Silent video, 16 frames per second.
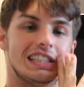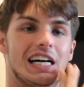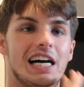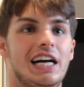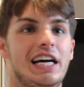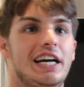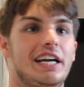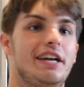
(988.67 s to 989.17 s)
uh,
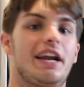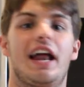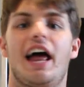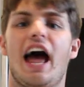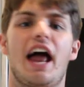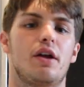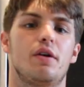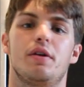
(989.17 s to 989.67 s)

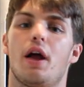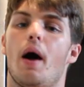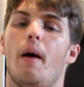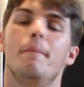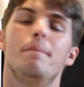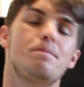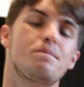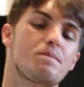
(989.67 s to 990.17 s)
I don't know.
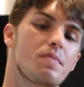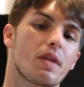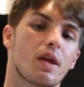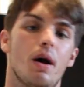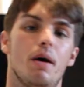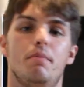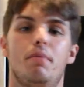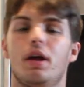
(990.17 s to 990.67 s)

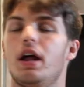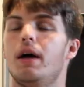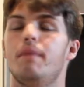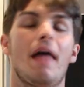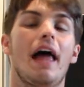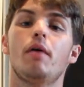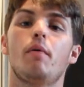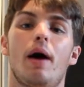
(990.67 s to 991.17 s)
But
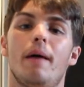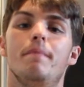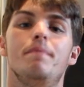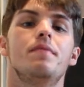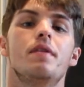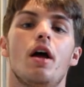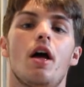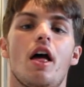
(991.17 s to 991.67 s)
uh, anyway,
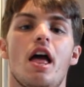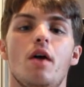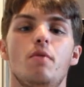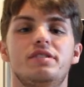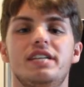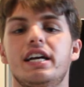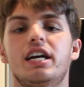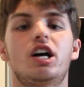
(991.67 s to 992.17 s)
it
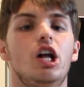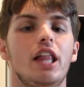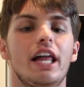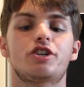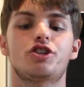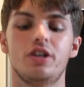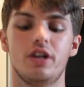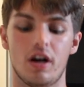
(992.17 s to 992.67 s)
was like a
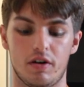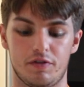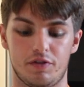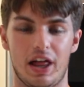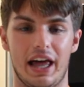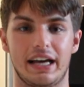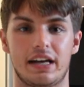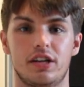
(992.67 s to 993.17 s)
collection of
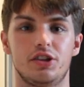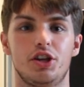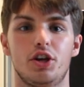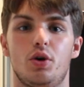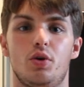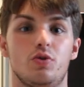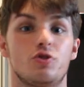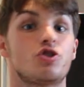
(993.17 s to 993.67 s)
like
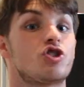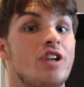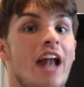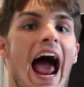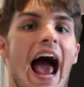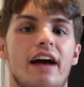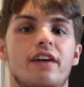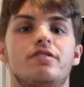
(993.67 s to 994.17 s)
little
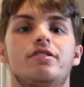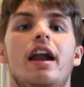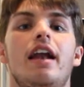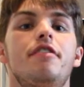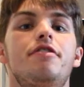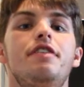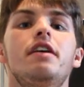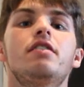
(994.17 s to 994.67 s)
snacks, and
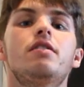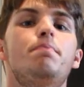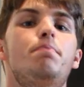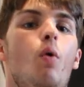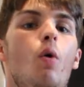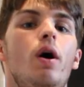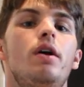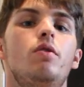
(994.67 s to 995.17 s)
I think the
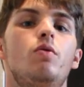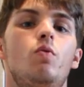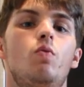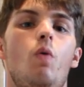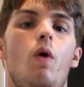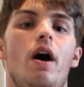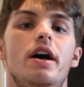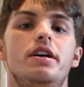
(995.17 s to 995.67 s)
point
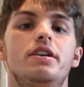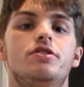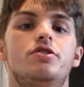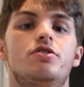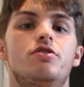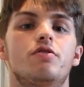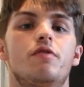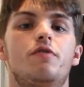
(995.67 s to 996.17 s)

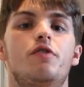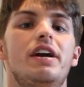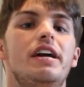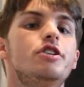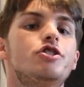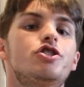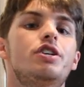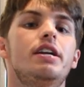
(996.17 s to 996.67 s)
was for
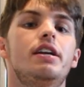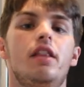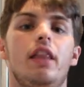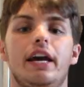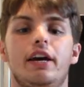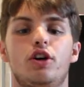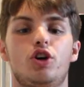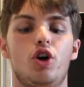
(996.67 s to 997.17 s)
Isshiki to
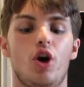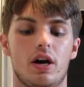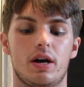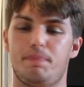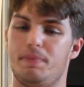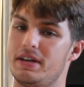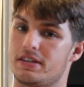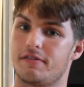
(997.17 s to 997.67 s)
like cook
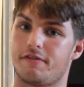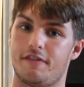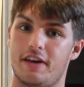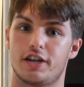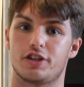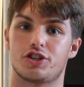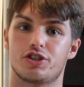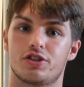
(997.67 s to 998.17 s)
a piece of
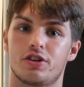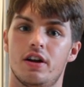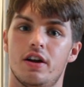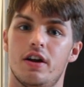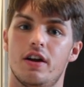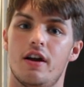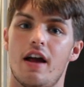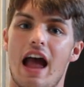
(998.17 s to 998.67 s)
fish
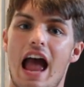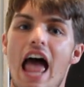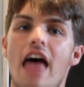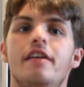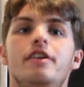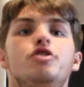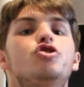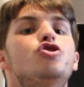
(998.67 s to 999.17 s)

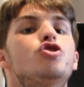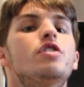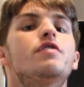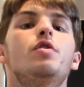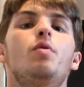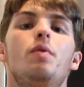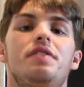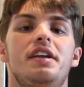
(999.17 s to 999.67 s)
and then
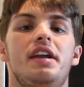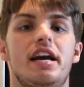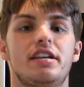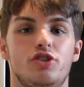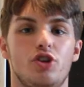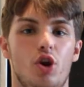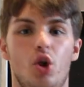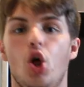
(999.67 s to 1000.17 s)
serve it with a
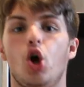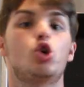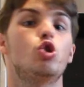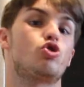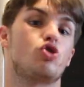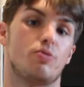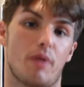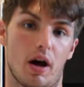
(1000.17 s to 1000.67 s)
nice little
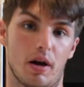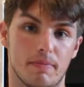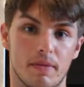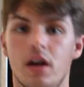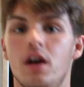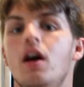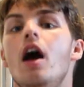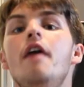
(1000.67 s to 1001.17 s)
accoutrement.
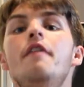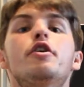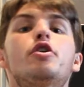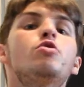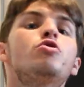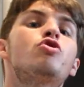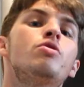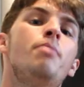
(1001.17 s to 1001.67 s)
And the
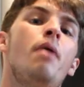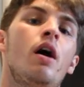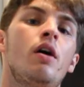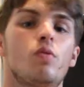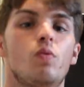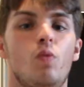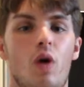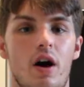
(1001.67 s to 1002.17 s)

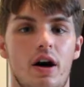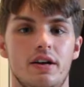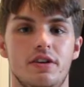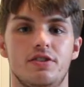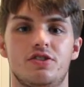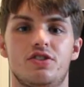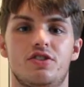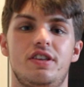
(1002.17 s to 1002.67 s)
accoutrement
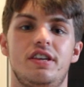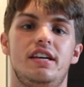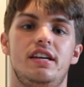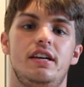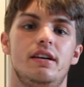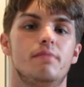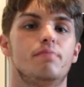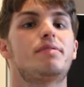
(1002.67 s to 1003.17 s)
was
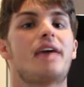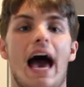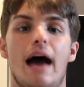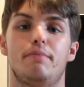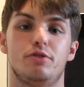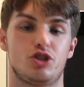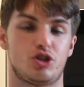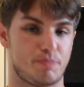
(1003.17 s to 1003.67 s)
the
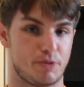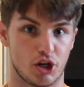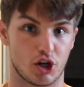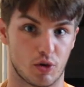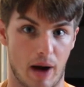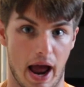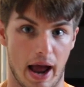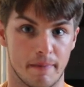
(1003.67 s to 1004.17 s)
cabbage
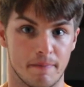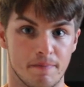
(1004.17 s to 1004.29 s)
puree.